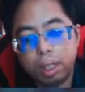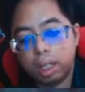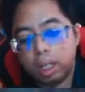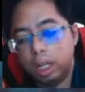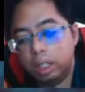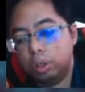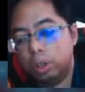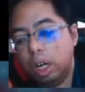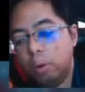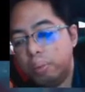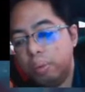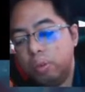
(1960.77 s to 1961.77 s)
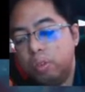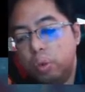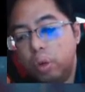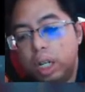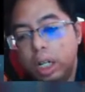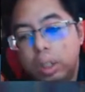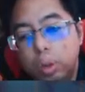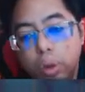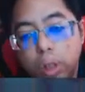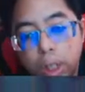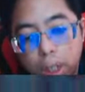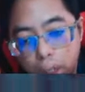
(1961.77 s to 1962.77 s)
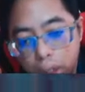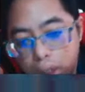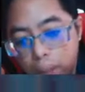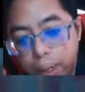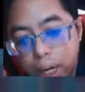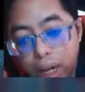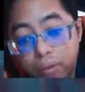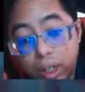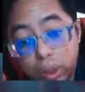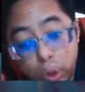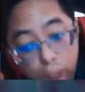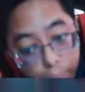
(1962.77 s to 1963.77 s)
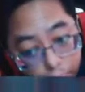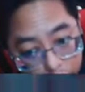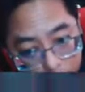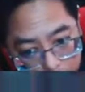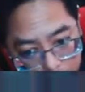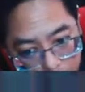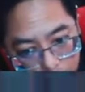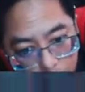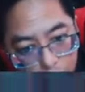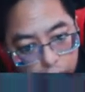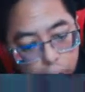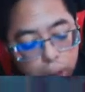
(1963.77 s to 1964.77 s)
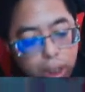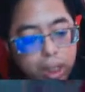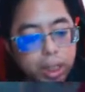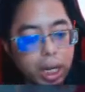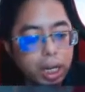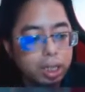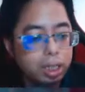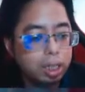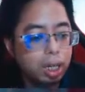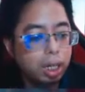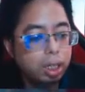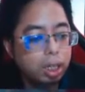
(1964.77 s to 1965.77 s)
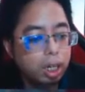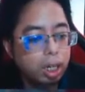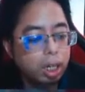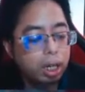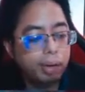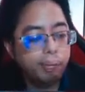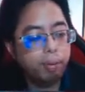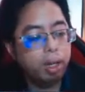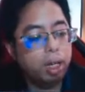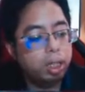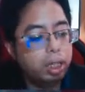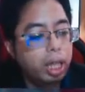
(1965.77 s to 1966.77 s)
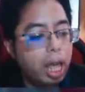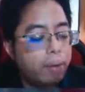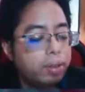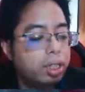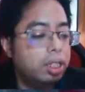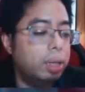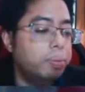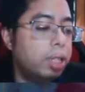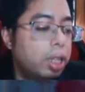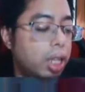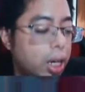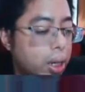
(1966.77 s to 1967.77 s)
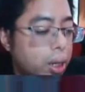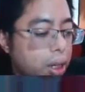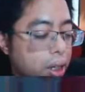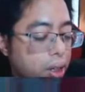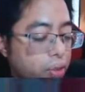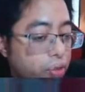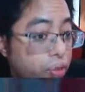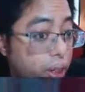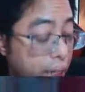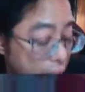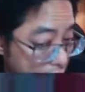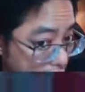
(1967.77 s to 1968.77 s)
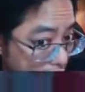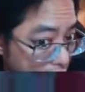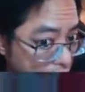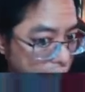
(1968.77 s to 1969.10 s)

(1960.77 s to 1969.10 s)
Okay, so now we move quickly to seed-bearing vascular plants. So in this case, they have something that the fern doesn't have.